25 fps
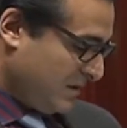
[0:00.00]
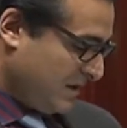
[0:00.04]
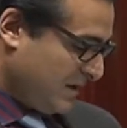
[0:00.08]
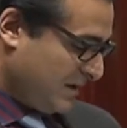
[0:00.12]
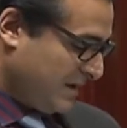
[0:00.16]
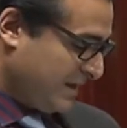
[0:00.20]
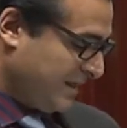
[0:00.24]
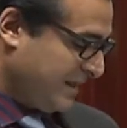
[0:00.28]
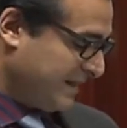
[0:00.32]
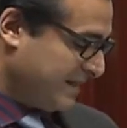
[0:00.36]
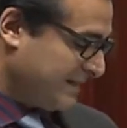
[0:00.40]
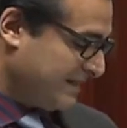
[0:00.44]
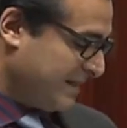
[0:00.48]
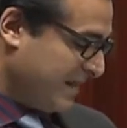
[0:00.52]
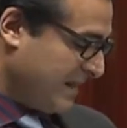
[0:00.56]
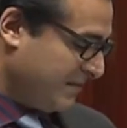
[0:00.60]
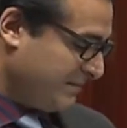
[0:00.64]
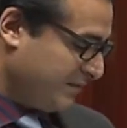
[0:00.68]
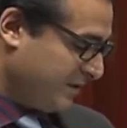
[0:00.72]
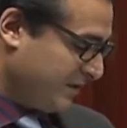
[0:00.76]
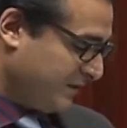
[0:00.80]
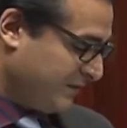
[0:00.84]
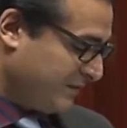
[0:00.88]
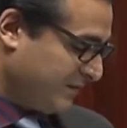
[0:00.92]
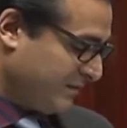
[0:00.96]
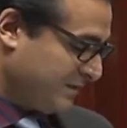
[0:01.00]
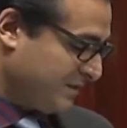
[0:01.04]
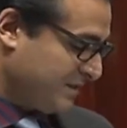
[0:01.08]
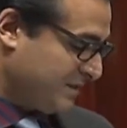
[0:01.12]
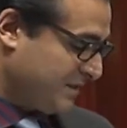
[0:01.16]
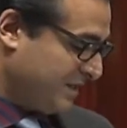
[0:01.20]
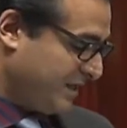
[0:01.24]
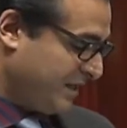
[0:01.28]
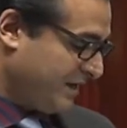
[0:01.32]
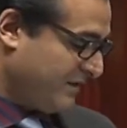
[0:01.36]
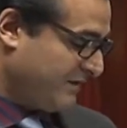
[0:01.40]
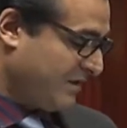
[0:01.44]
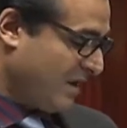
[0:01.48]
Another example is from the
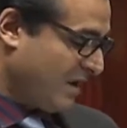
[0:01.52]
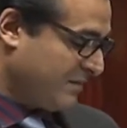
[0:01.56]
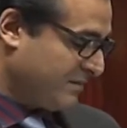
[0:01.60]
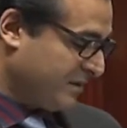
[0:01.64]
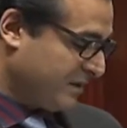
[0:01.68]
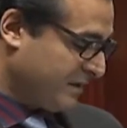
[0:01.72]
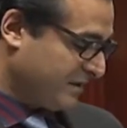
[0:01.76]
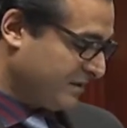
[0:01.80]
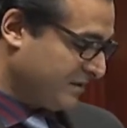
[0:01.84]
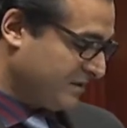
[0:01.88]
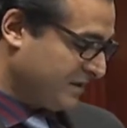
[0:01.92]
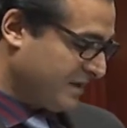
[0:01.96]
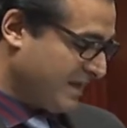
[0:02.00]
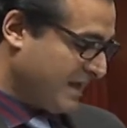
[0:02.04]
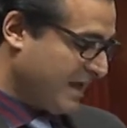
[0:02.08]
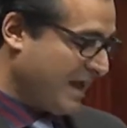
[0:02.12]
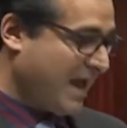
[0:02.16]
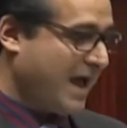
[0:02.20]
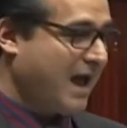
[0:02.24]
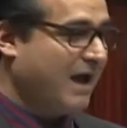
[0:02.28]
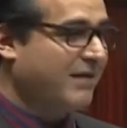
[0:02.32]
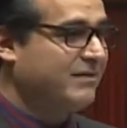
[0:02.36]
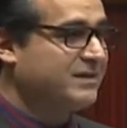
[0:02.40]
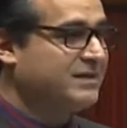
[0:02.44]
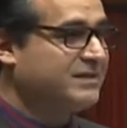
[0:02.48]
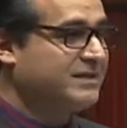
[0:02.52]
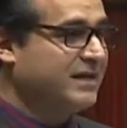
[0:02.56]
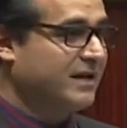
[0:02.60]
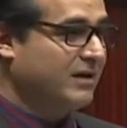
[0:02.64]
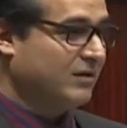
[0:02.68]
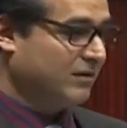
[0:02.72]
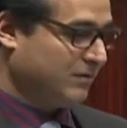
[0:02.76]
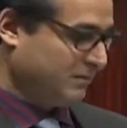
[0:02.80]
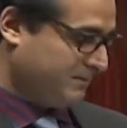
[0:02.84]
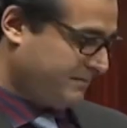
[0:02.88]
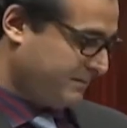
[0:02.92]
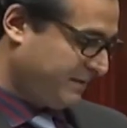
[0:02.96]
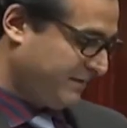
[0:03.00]
City of Armidale's
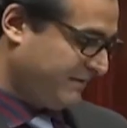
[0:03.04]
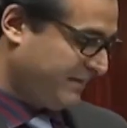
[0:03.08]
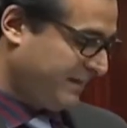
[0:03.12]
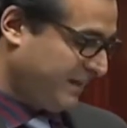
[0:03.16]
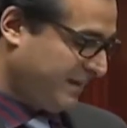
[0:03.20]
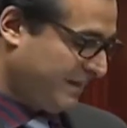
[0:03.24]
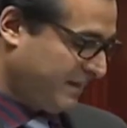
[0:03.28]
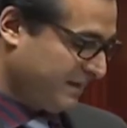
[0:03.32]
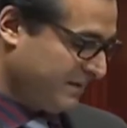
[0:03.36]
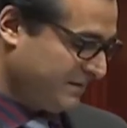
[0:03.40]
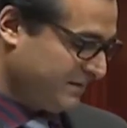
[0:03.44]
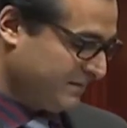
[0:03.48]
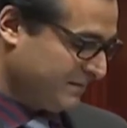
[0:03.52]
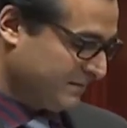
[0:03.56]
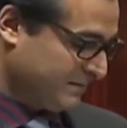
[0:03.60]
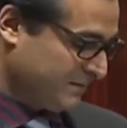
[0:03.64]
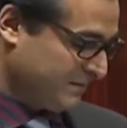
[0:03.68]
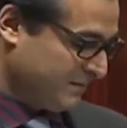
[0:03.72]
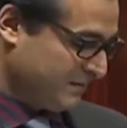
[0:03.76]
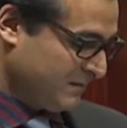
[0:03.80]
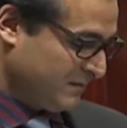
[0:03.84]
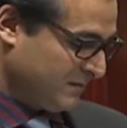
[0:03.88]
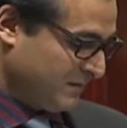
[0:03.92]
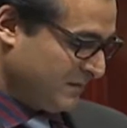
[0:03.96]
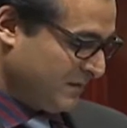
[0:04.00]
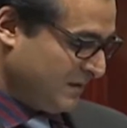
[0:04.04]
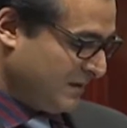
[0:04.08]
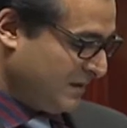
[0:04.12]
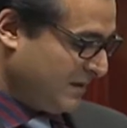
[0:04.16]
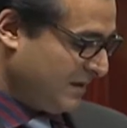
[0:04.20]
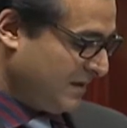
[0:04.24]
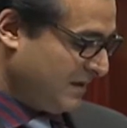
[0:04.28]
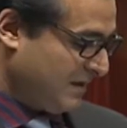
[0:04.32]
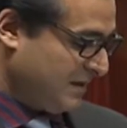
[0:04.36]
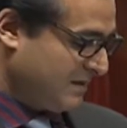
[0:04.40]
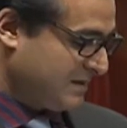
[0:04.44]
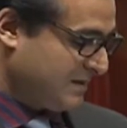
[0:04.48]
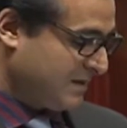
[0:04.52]
Harrisdale Pavilion
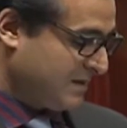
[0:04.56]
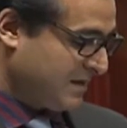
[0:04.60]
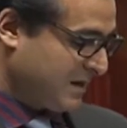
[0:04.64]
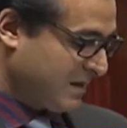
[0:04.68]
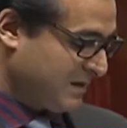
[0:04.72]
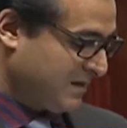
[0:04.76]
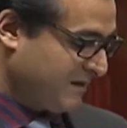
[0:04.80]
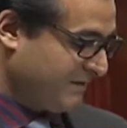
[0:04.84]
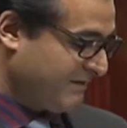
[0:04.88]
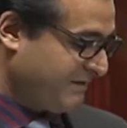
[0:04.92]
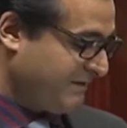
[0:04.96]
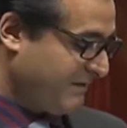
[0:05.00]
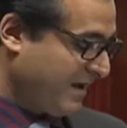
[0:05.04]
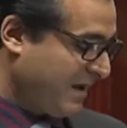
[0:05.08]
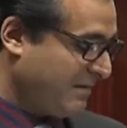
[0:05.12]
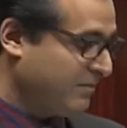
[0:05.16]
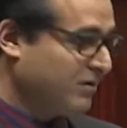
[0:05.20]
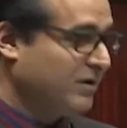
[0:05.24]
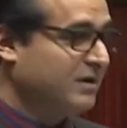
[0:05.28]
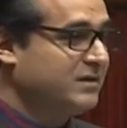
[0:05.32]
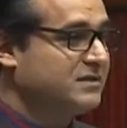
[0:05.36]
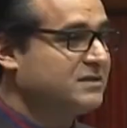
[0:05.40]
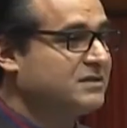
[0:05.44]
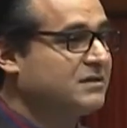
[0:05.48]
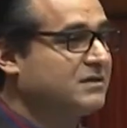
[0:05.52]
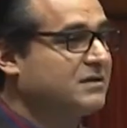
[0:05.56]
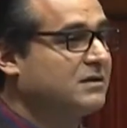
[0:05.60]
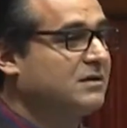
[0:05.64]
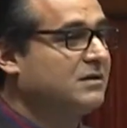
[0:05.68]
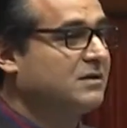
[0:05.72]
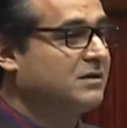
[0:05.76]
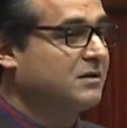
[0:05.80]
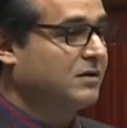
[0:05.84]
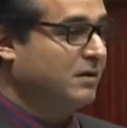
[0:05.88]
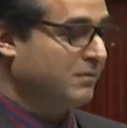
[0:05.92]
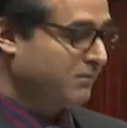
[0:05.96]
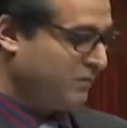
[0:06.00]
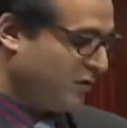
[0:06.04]
is another fabulous
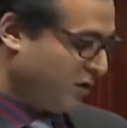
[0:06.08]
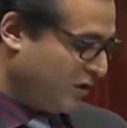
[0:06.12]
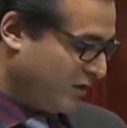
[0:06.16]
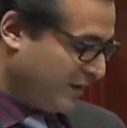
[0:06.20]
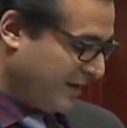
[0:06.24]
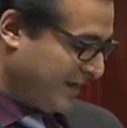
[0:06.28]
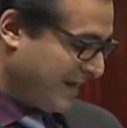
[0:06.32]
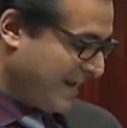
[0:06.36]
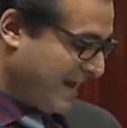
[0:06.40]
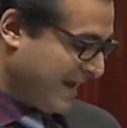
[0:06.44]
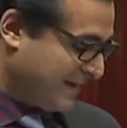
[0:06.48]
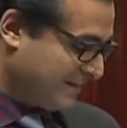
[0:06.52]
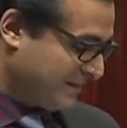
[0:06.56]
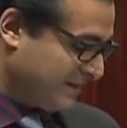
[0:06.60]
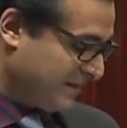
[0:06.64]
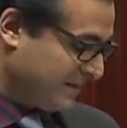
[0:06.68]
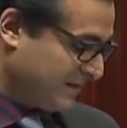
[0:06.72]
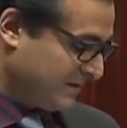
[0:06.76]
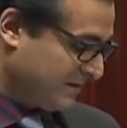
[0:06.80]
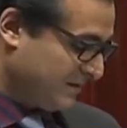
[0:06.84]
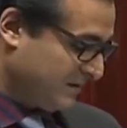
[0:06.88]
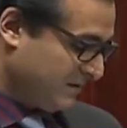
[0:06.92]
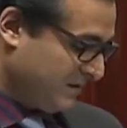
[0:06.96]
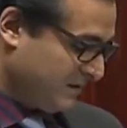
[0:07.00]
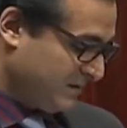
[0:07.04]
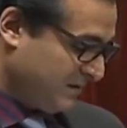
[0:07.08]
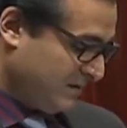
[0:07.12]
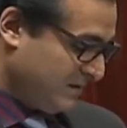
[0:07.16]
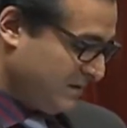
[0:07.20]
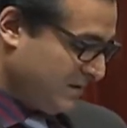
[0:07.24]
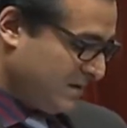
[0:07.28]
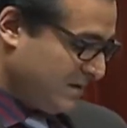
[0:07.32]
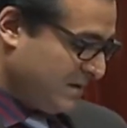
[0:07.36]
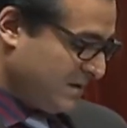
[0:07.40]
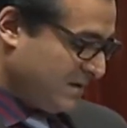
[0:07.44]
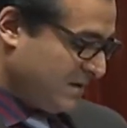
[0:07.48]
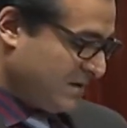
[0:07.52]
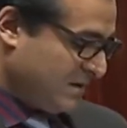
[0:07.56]
community asset
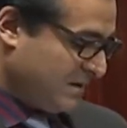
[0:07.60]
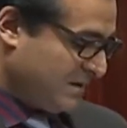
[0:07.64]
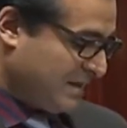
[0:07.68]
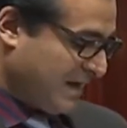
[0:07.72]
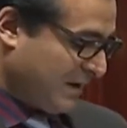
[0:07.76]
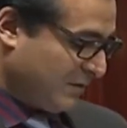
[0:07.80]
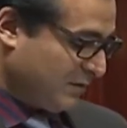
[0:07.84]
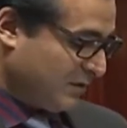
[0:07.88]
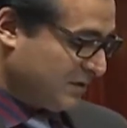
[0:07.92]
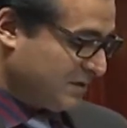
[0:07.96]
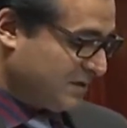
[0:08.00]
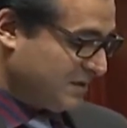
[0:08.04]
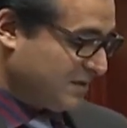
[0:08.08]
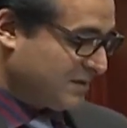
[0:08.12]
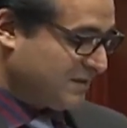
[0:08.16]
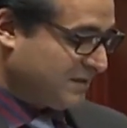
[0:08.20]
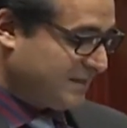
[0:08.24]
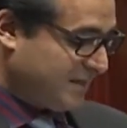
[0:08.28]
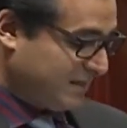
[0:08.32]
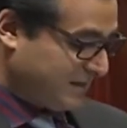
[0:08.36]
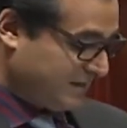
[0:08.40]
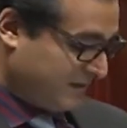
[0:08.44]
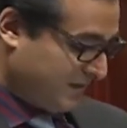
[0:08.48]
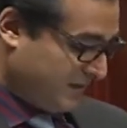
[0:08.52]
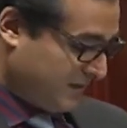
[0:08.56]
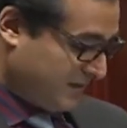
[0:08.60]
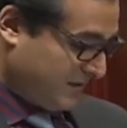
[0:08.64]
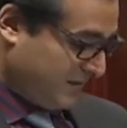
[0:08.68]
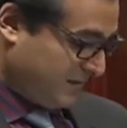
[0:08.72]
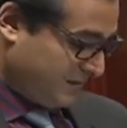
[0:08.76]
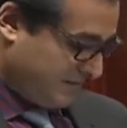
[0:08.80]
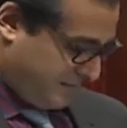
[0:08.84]
that was assisted